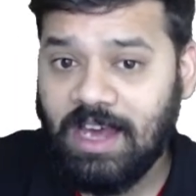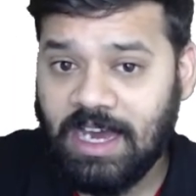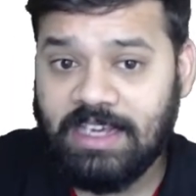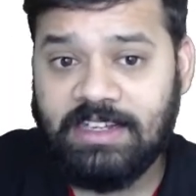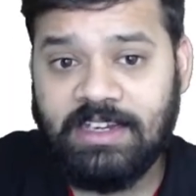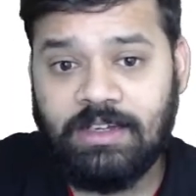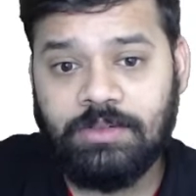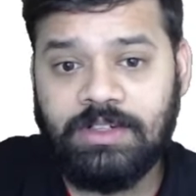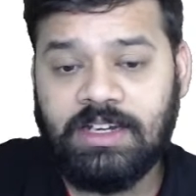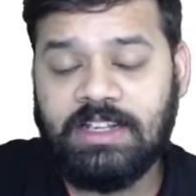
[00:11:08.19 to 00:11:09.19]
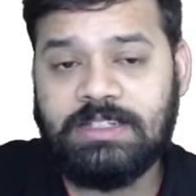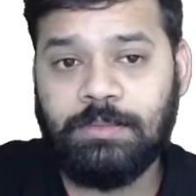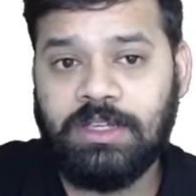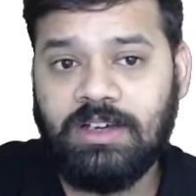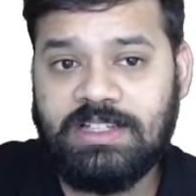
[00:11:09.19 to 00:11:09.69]
high rate of interest
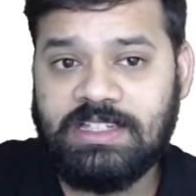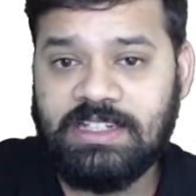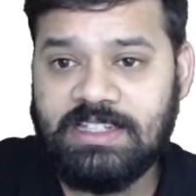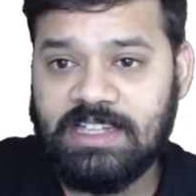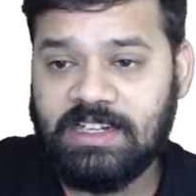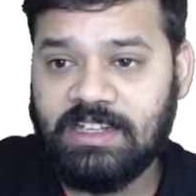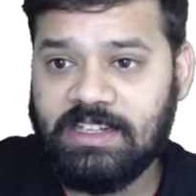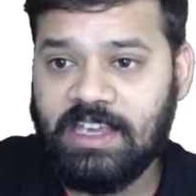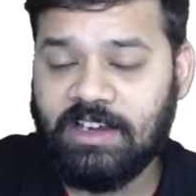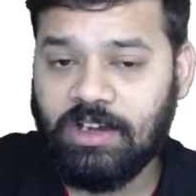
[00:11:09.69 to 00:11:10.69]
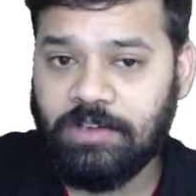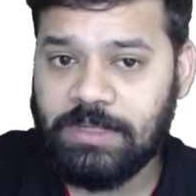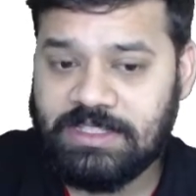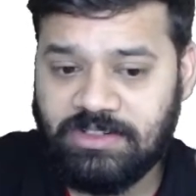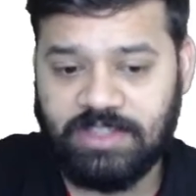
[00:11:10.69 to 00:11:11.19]
because it is under
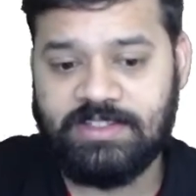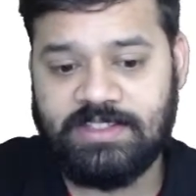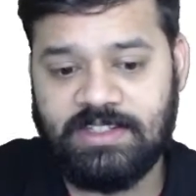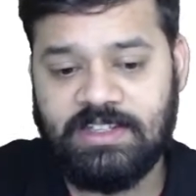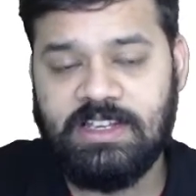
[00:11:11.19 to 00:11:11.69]
economic stress.